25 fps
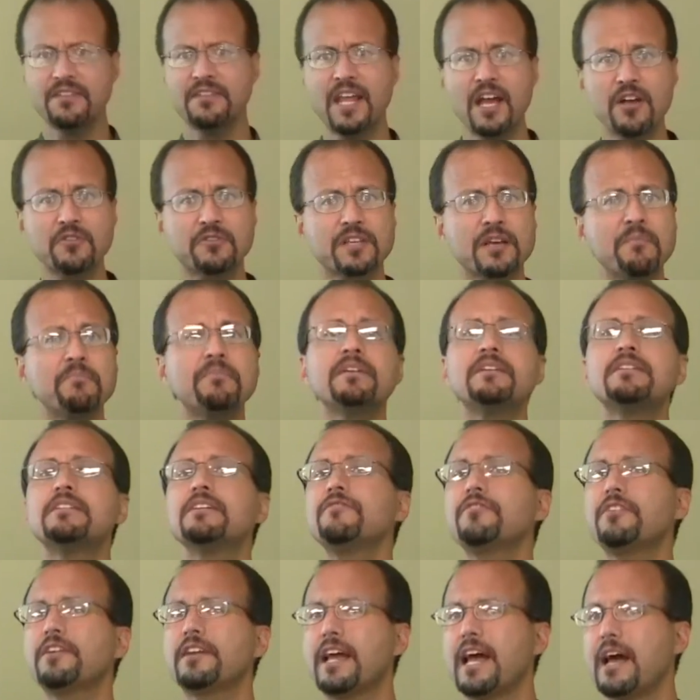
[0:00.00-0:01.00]
Now, something
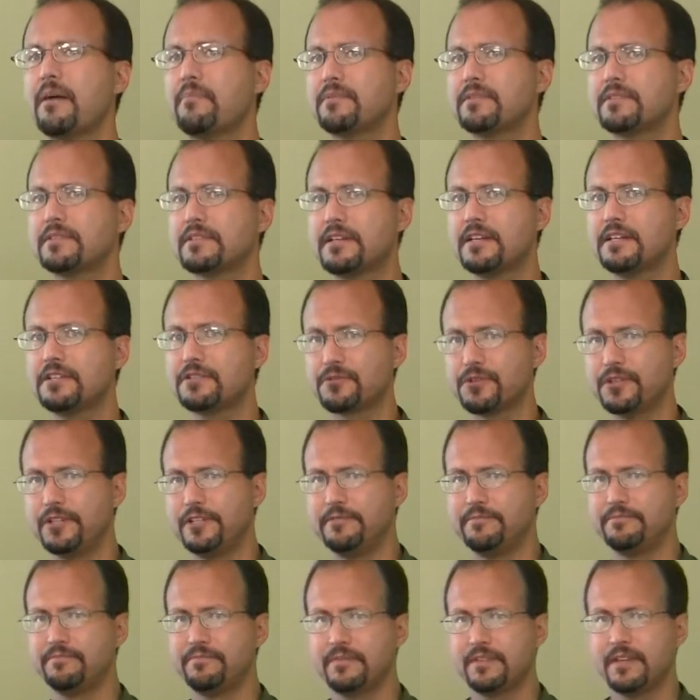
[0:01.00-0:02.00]
different happens in
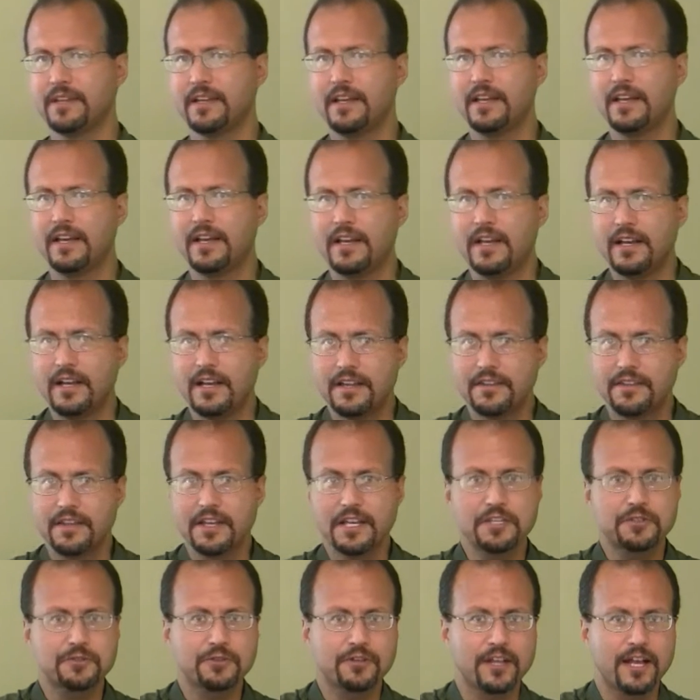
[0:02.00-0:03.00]
Israel. The
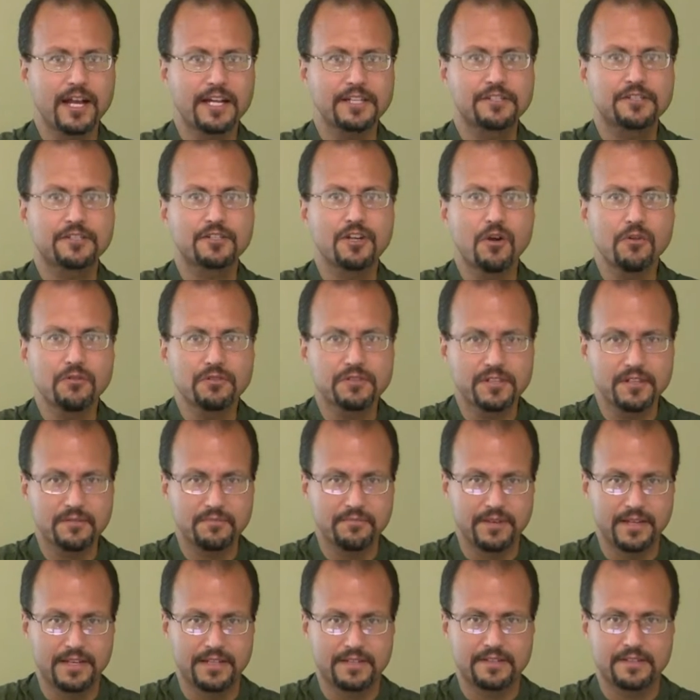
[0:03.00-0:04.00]
Israelites don't
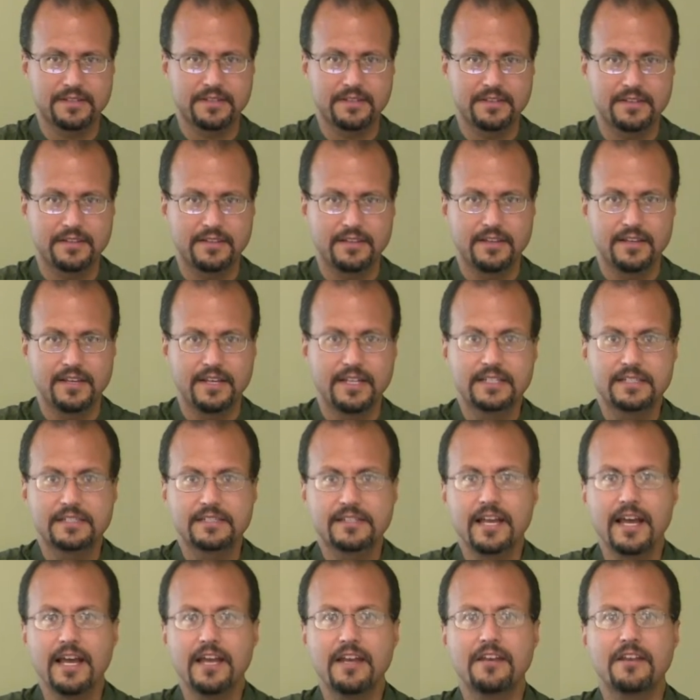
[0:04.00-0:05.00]
submit.
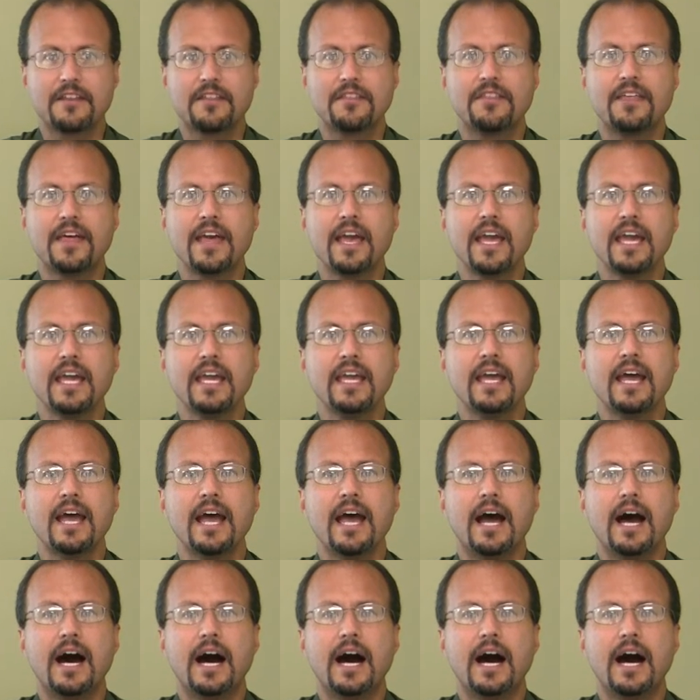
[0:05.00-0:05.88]
Instead, they